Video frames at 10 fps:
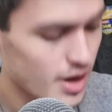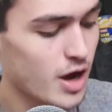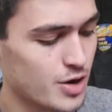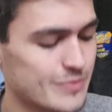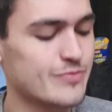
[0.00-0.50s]

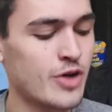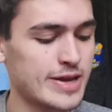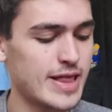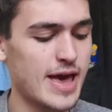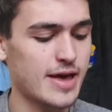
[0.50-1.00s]
Oh, right
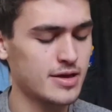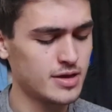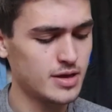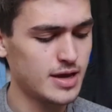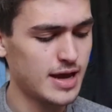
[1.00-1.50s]

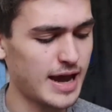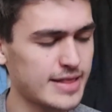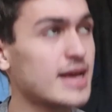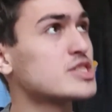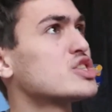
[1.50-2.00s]
there. And
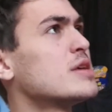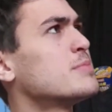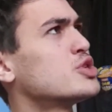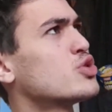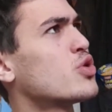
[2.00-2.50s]
that
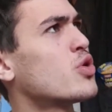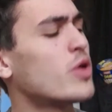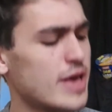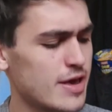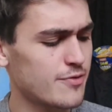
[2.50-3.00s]
seems you're
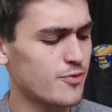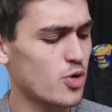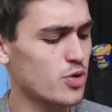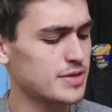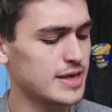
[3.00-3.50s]
here
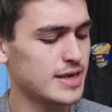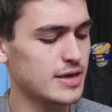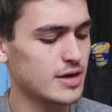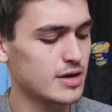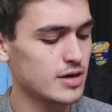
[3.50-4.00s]
for the
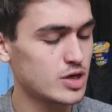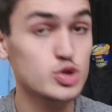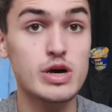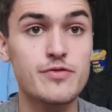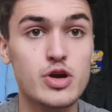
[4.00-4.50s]

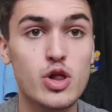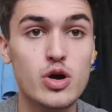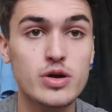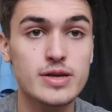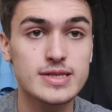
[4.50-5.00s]
12
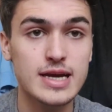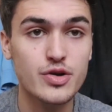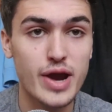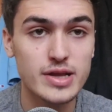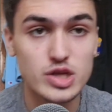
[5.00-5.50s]
o'clock, is that correct?